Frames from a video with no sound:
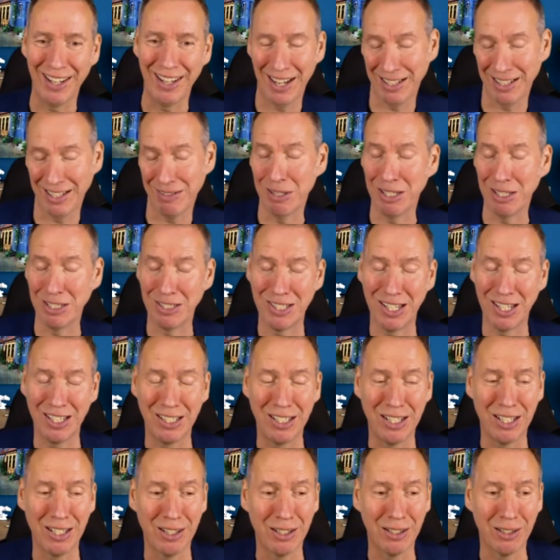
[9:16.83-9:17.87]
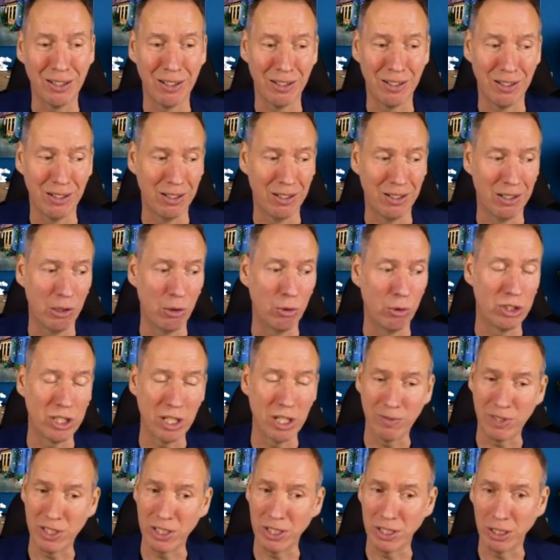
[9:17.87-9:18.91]
had a 10 year uh,
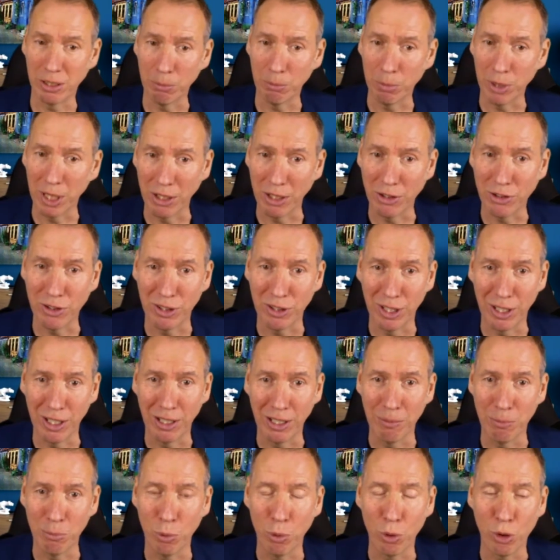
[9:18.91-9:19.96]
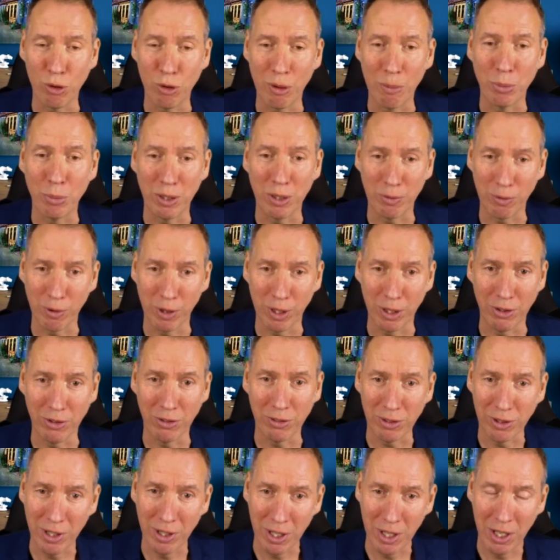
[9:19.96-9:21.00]
longevity compared to their more grumpy friends,